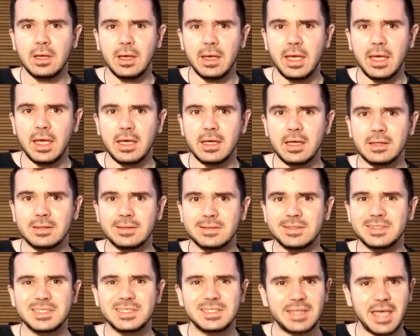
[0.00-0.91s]
and
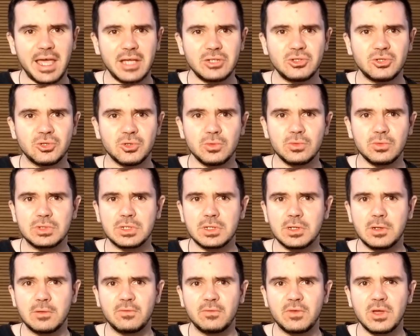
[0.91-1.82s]
statues
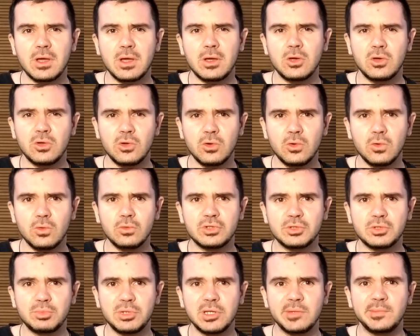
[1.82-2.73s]
of
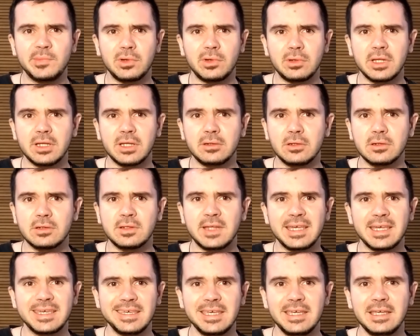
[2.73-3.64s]
huge people that look
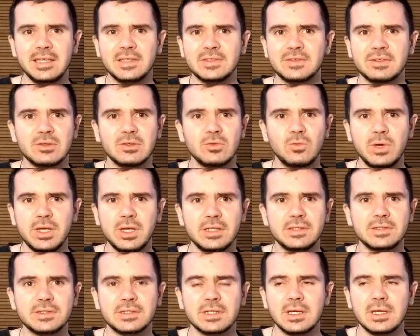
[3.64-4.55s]
like kings and
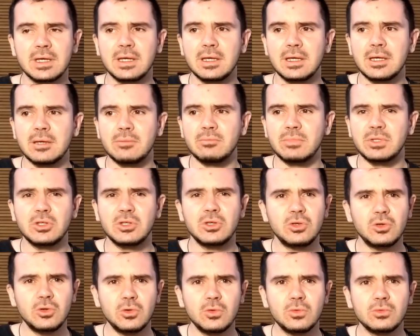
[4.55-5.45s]
queens, but
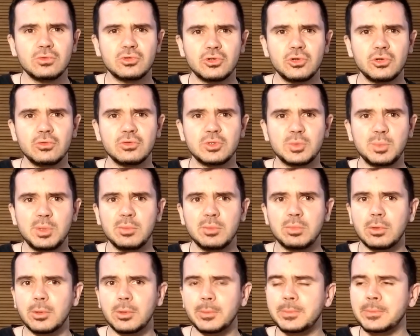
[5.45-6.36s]
huge, huge
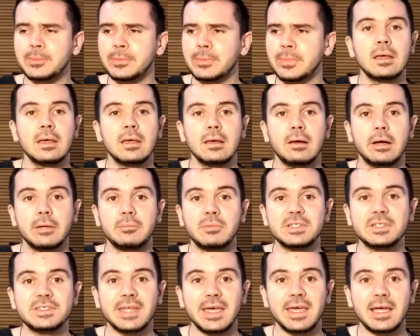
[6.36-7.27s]
people. I
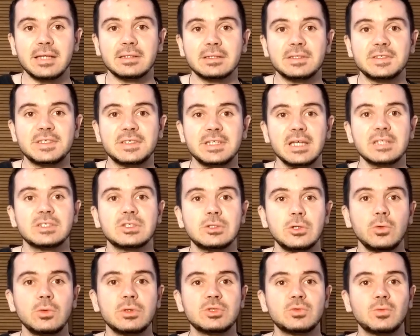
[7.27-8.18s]
must add, C.S.
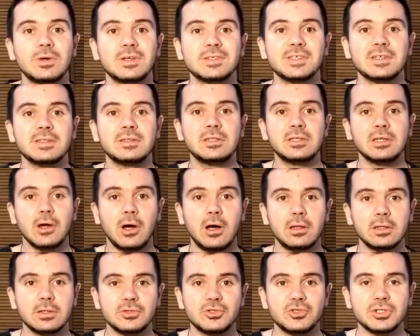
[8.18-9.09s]
Lewis was a
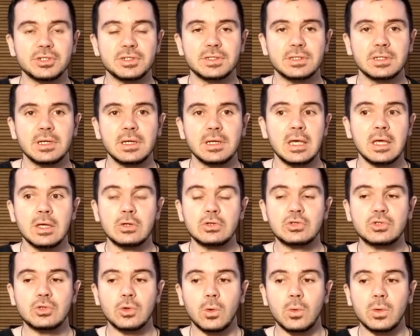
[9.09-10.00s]
theologist,
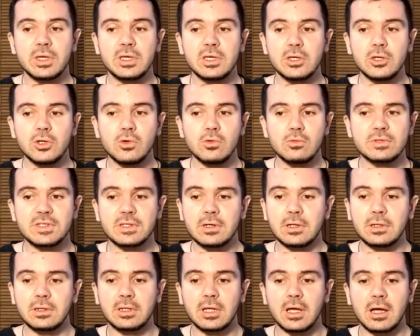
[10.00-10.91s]
so he used
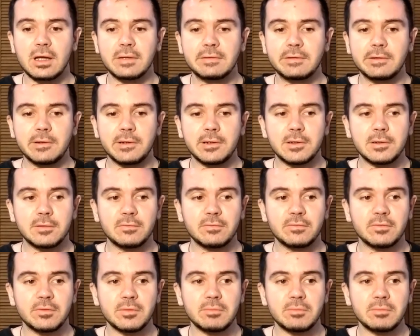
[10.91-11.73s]
a lot of